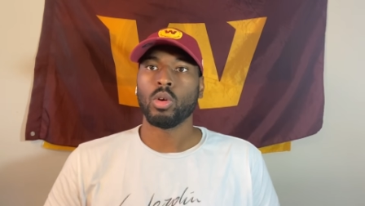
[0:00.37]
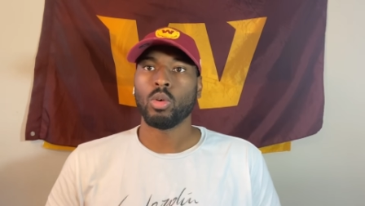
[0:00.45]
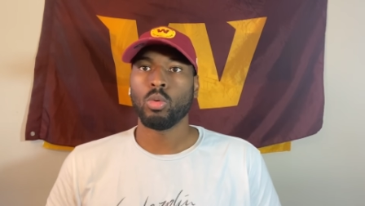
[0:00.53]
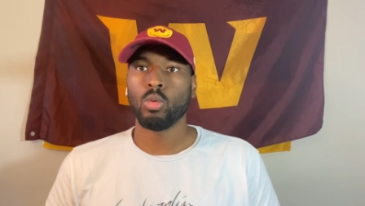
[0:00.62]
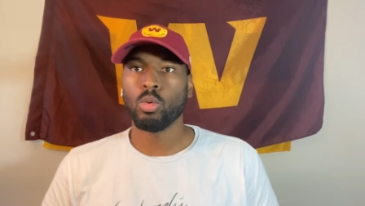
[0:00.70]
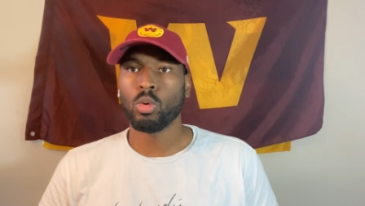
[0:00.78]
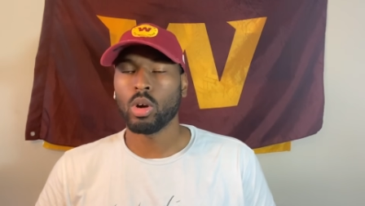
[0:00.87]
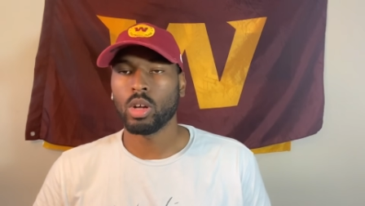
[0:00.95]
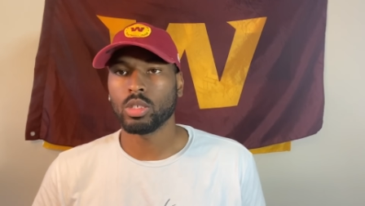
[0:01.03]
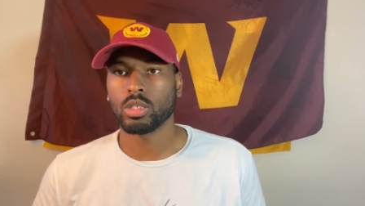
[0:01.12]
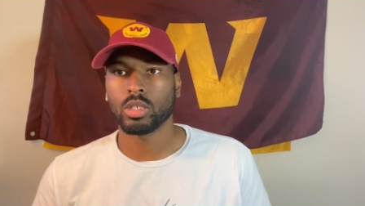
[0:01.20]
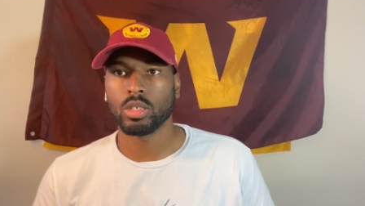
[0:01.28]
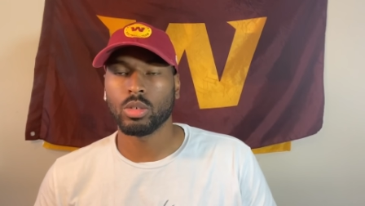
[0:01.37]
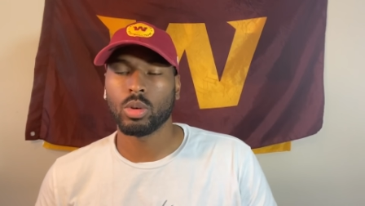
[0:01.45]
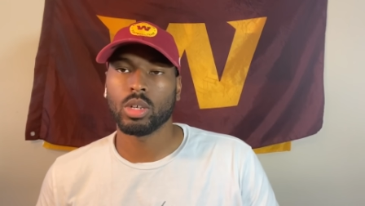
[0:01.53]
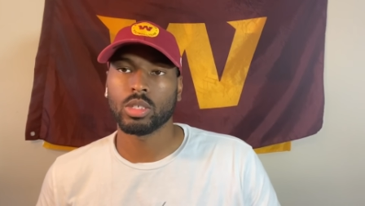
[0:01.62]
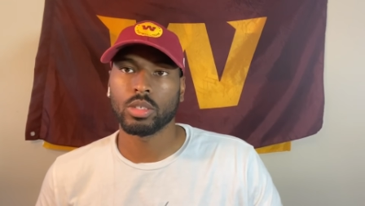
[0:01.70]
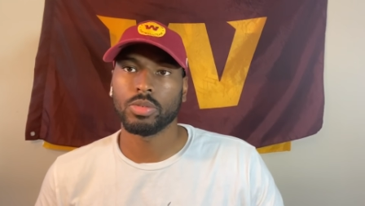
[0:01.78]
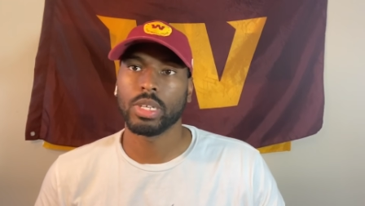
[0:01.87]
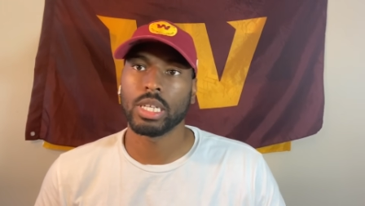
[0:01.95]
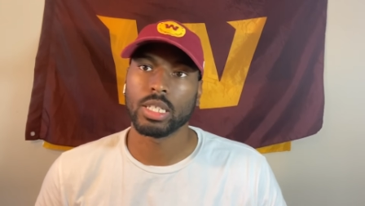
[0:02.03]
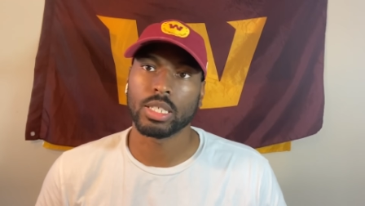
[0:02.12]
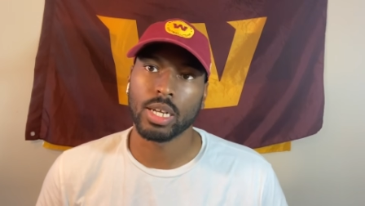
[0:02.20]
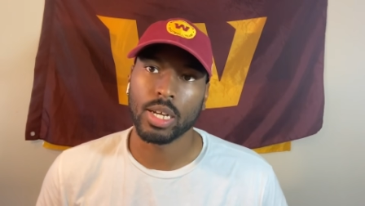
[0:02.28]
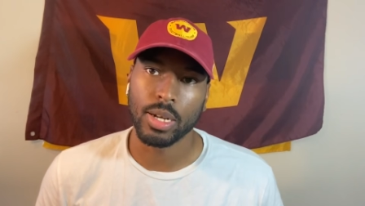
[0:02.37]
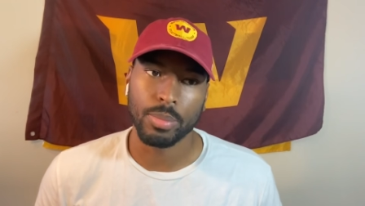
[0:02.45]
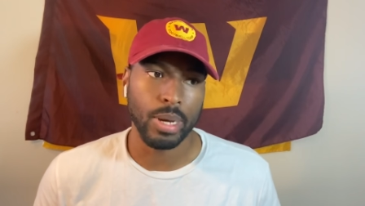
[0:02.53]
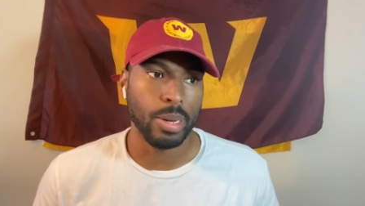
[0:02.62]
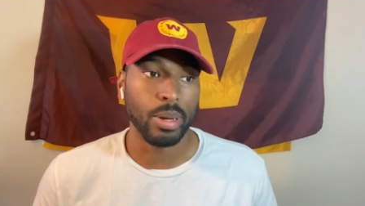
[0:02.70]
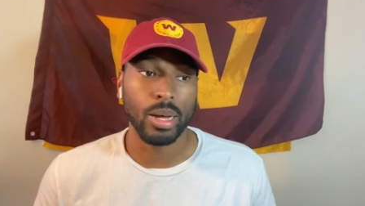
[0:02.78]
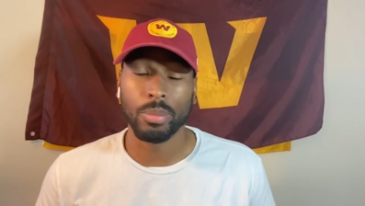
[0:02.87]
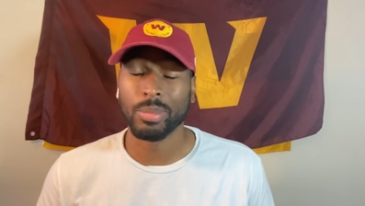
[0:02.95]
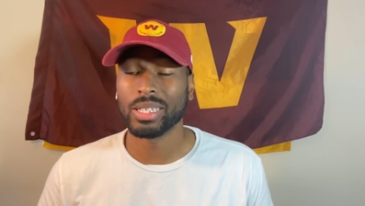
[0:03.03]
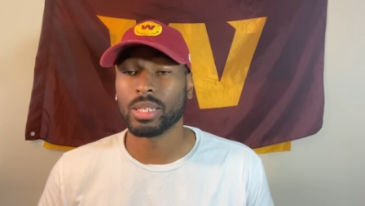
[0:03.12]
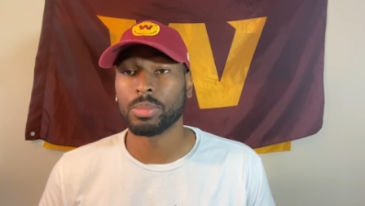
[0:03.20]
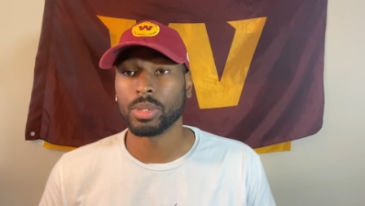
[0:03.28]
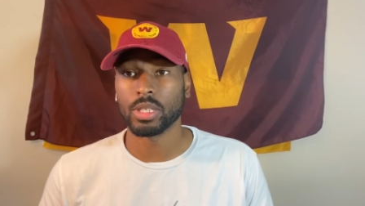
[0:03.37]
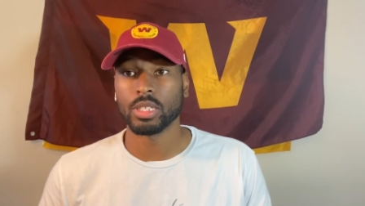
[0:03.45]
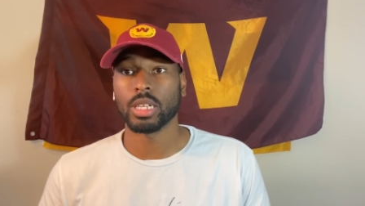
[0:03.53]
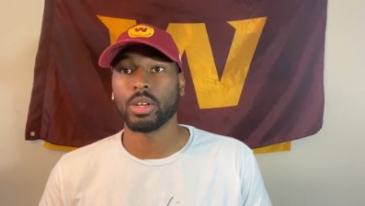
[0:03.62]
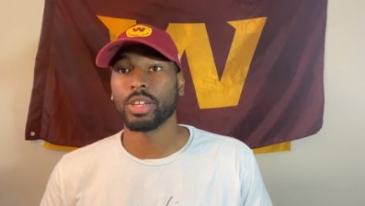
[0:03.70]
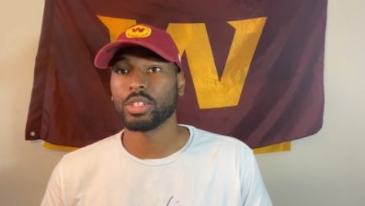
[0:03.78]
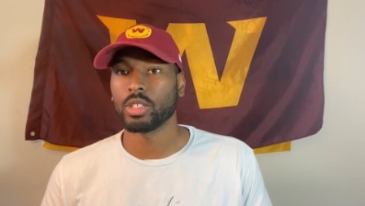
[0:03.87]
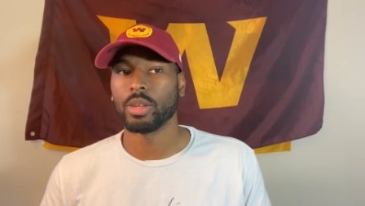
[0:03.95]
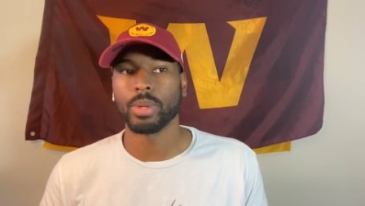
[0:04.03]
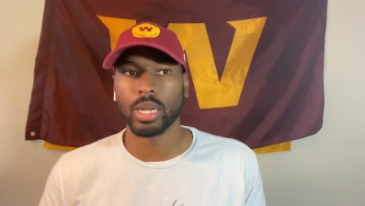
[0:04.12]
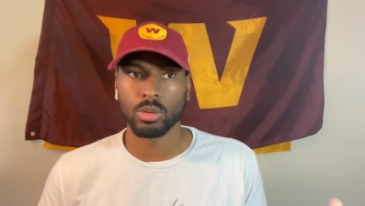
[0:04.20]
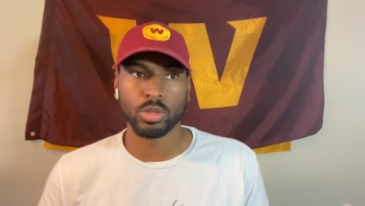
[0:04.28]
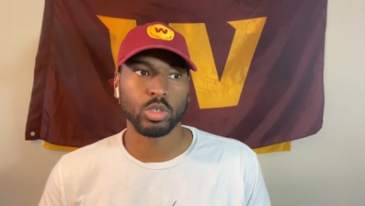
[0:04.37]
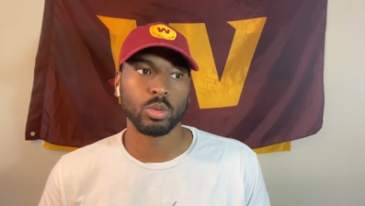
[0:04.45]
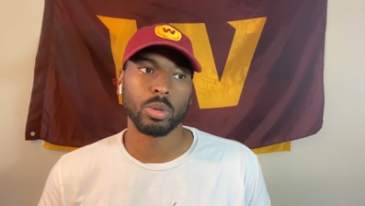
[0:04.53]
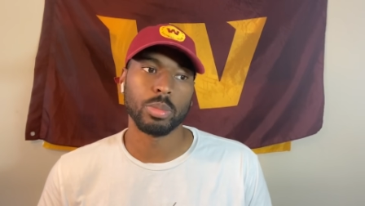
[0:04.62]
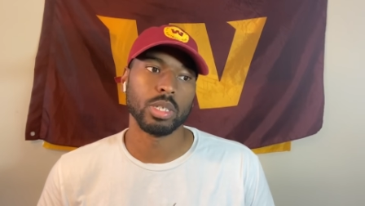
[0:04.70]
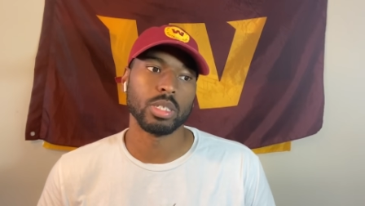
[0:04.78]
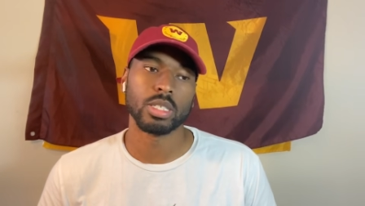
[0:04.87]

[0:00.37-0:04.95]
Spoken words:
What is good, Washington fans? I meant to put this out yesterday, but I was super busy.